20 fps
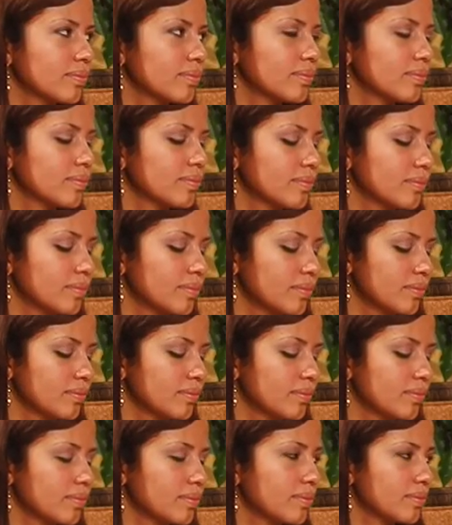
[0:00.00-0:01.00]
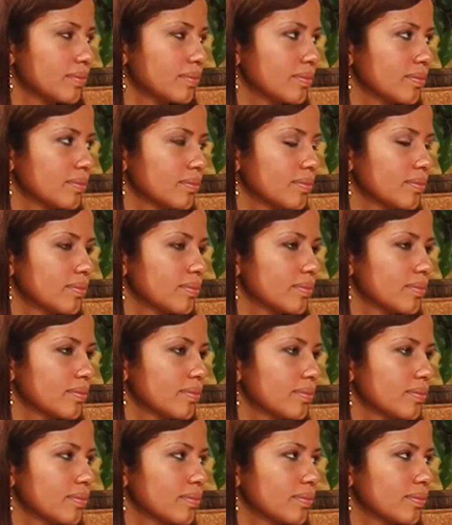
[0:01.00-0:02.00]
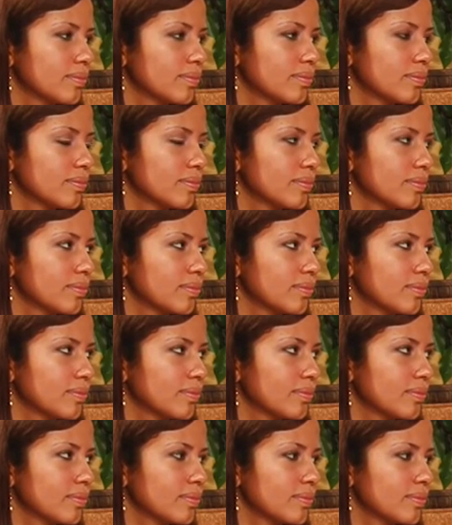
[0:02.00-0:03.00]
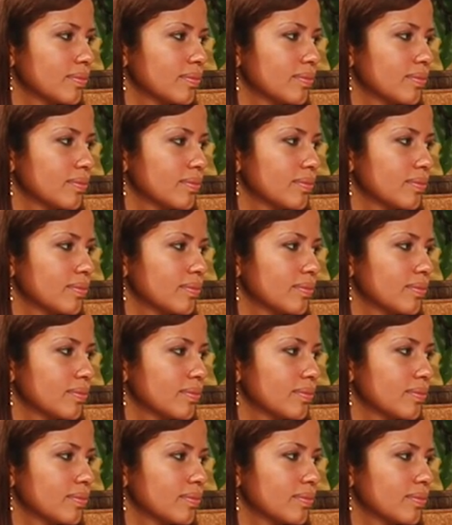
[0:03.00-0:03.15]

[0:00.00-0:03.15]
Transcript: (not speaking)